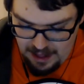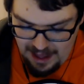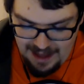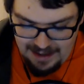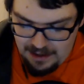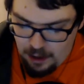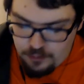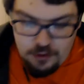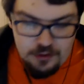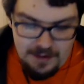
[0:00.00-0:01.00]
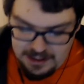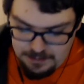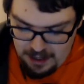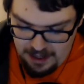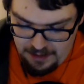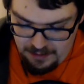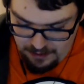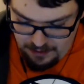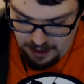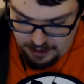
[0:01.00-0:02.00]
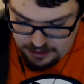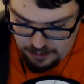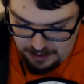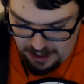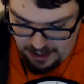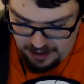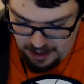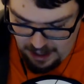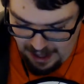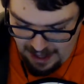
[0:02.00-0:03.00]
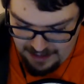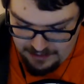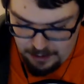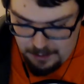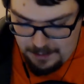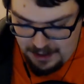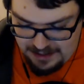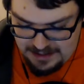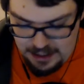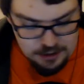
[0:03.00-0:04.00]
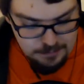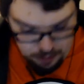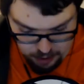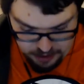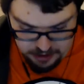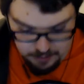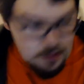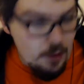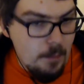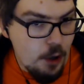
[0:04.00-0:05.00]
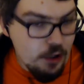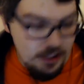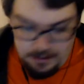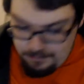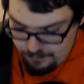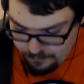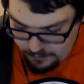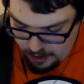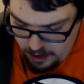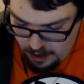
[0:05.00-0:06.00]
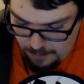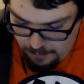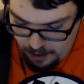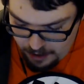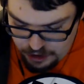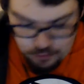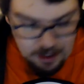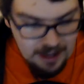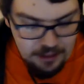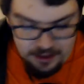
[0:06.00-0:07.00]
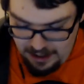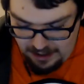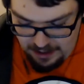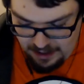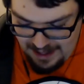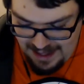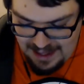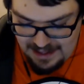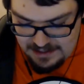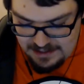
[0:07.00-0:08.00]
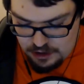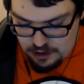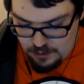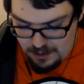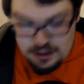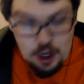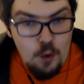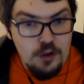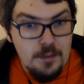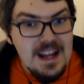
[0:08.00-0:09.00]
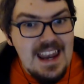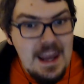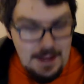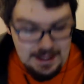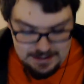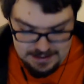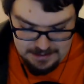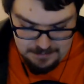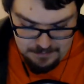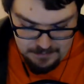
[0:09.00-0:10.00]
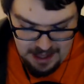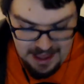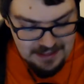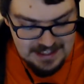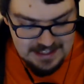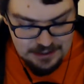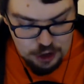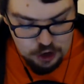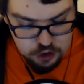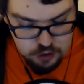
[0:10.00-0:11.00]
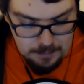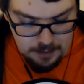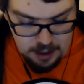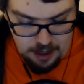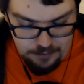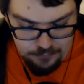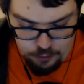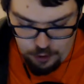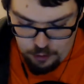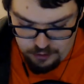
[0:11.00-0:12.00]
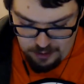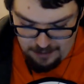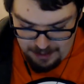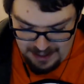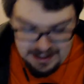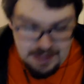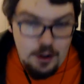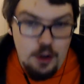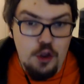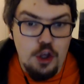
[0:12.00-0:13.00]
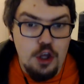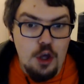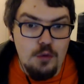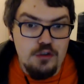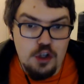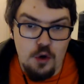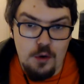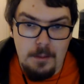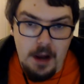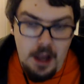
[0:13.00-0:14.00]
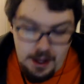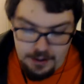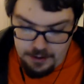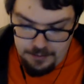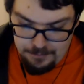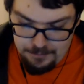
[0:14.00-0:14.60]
And he goes on to explain that the Sumine has the ability to blossom your body by strengthening it to its ultimate limits. This is a trump card for those who have been given the Yozakura blood.